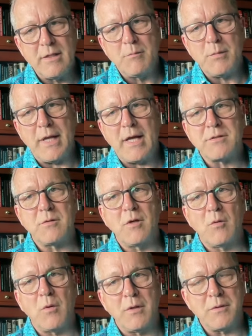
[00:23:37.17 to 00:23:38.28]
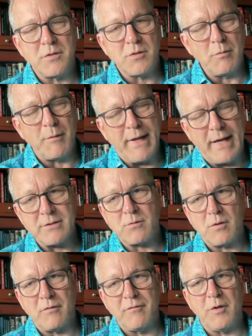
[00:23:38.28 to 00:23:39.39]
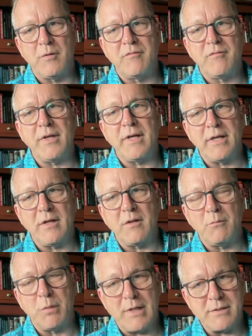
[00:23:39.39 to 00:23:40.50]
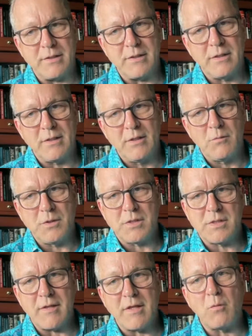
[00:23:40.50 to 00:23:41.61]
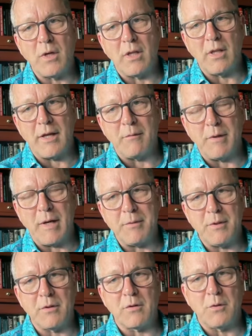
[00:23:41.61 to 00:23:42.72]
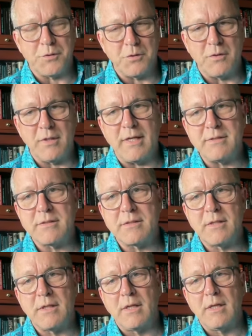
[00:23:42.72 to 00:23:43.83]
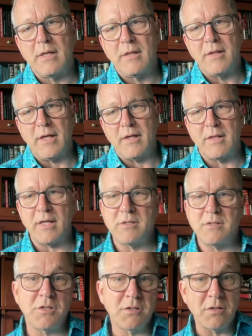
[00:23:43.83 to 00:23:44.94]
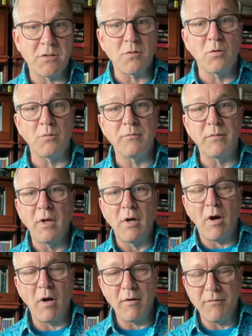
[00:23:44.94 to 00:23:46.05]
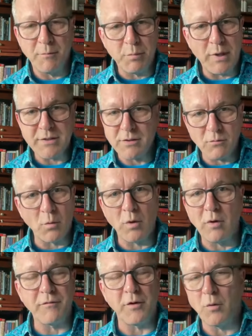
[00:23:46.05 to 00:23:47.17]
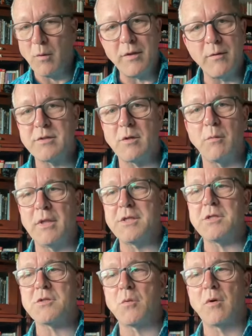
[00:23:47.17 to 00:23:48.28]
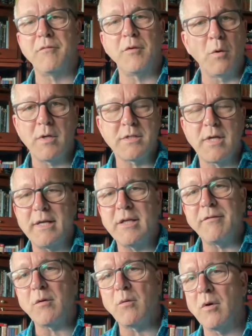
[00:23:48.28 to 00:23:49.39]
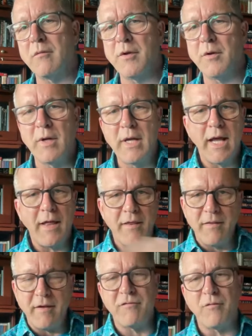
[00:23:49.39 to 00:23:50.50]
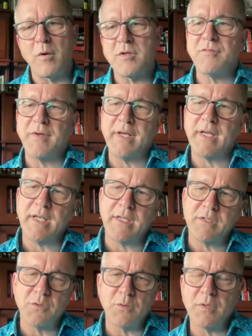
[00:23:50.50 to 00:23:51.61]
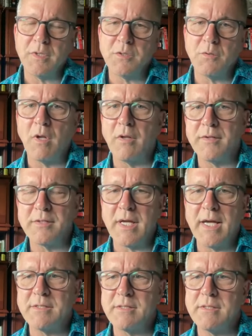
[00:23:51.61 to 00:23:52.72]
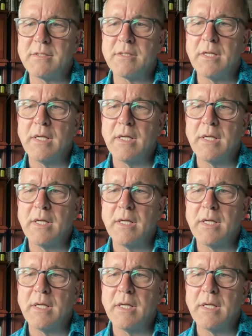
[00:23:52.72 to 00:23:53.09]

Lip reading: but I also don't want to assume a past worldview and feed it into the present, which is, I think, what a lot of popular culture does. They just assume the present worldview, whether it's a religious worldview or a scientific worldview, and then they force fit it into all these cases.